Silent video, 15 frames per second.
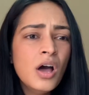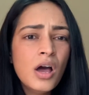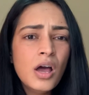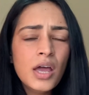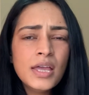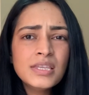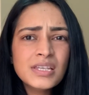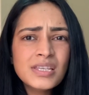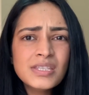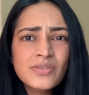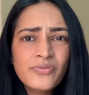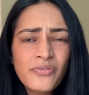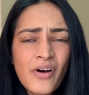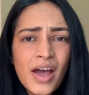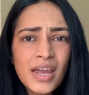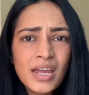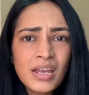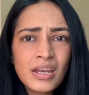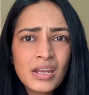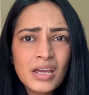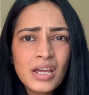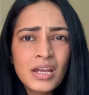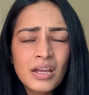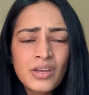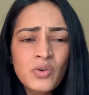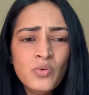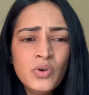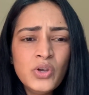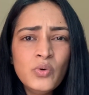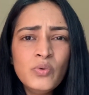it's fine. You
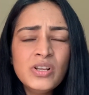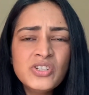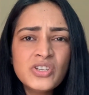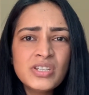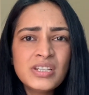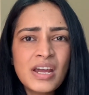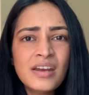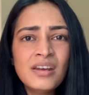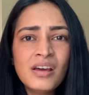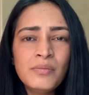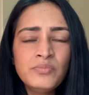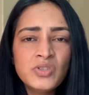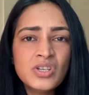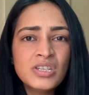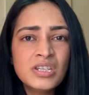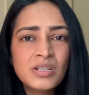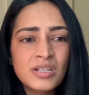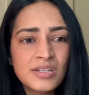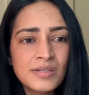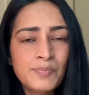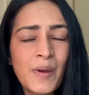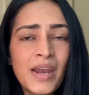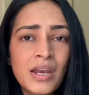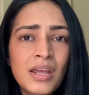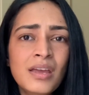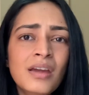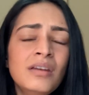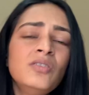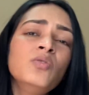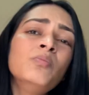will just end up just spending
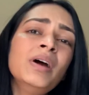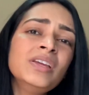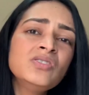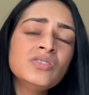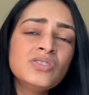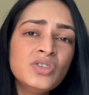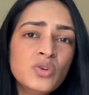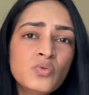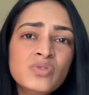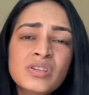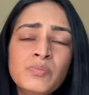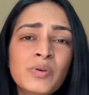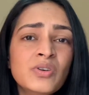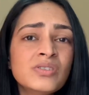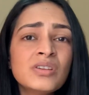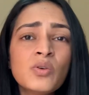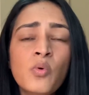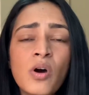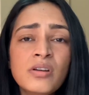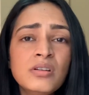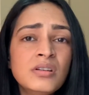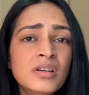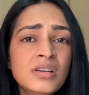it. You might just use it because the quantity